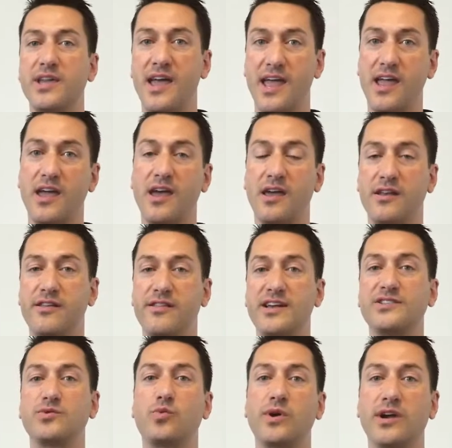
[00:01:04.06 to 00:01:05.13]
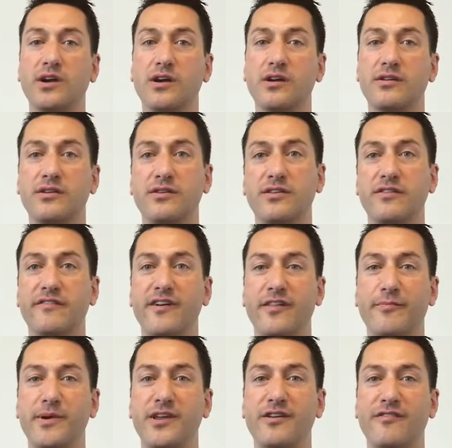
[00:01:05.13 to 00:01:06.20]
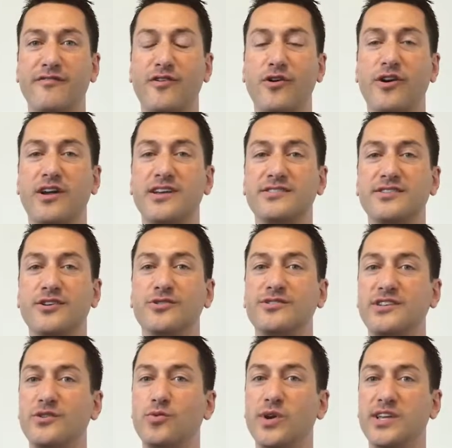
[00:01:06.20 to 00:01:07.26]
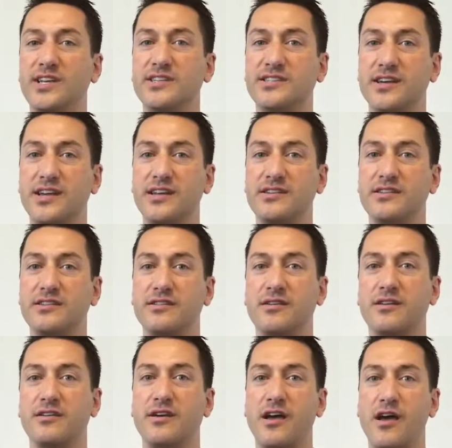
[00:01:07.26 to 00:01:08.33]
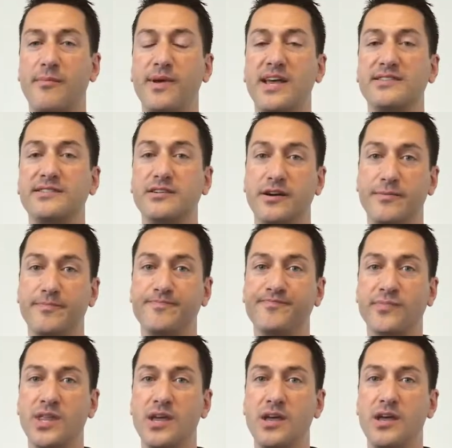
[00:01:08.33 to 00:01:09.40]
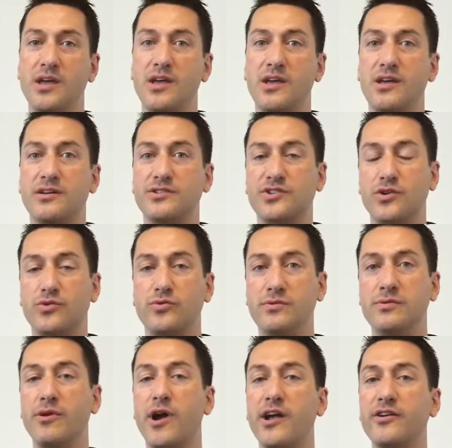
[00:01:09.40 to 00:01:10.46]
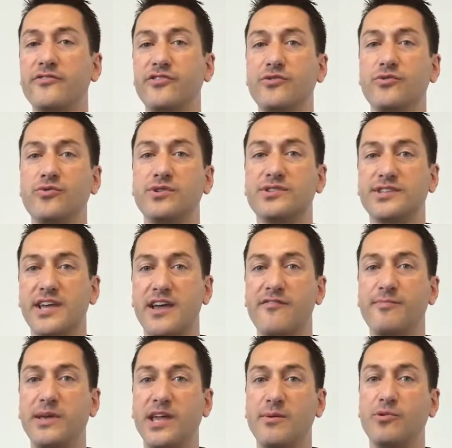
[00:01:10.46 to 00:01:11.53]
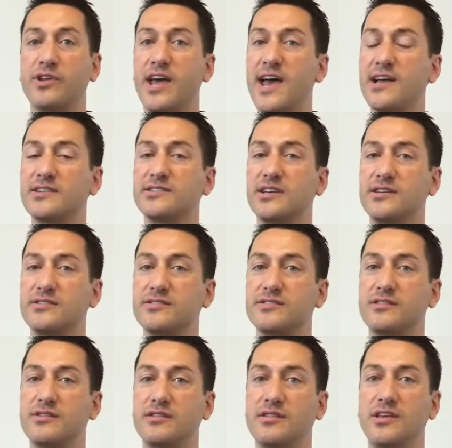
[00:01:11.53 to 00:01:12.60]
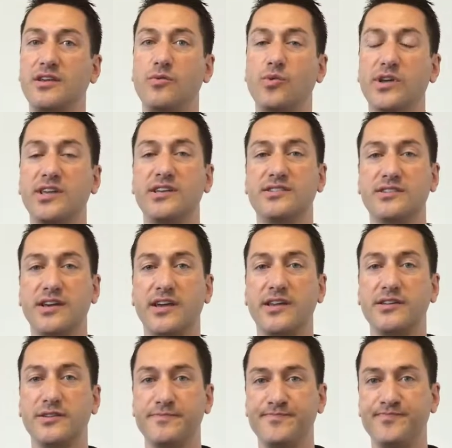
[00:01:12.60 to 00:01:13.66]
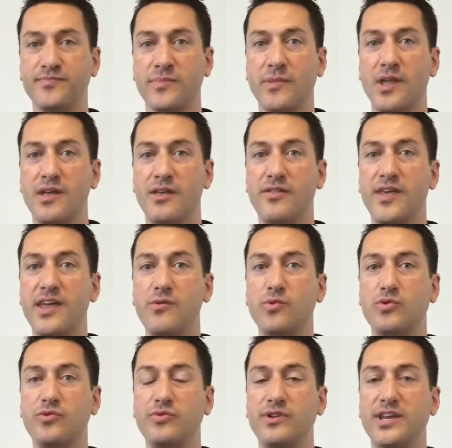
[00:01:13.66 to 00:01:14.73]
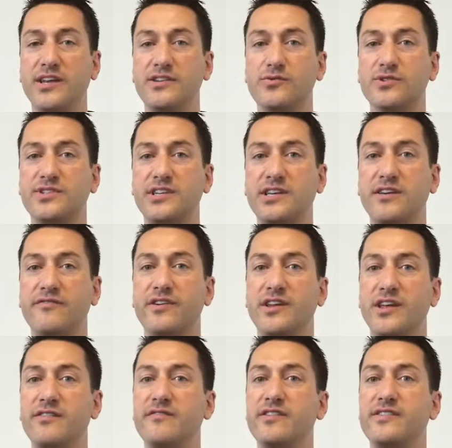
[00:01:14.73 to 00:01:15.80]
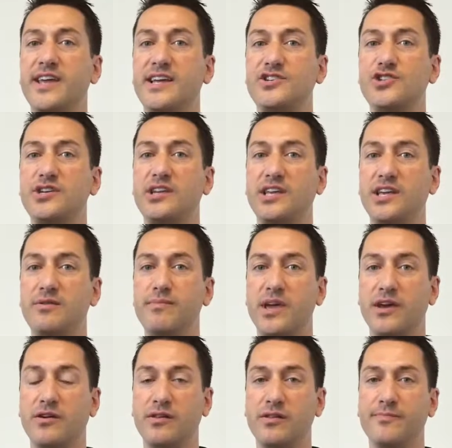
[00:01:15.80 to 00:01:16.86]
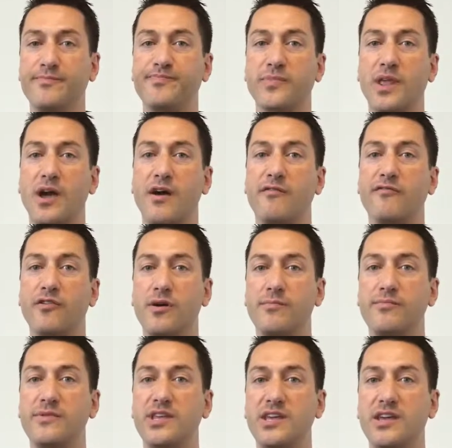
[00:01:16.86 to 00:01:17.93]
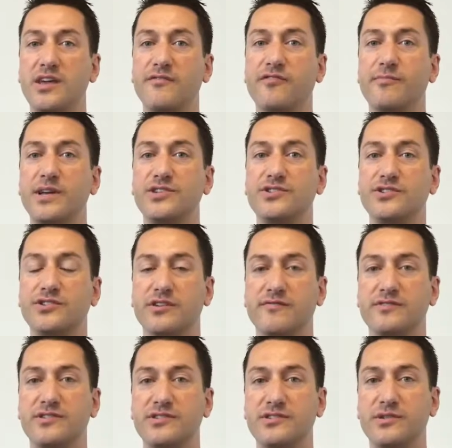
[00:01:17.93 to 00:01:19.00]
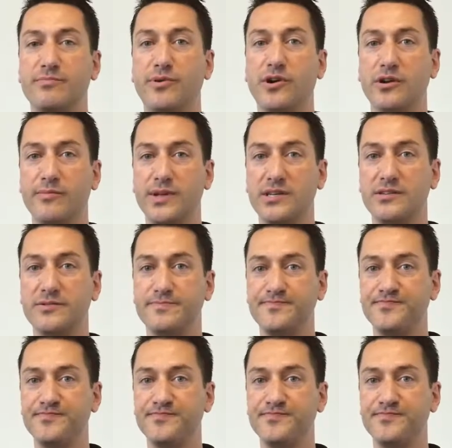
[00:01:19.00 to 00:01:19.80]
And that's where the development of our SDRC wiki site has come. So prior to staff being able to access the wiki site, they will need to receive an invitation email from the Information Services Department.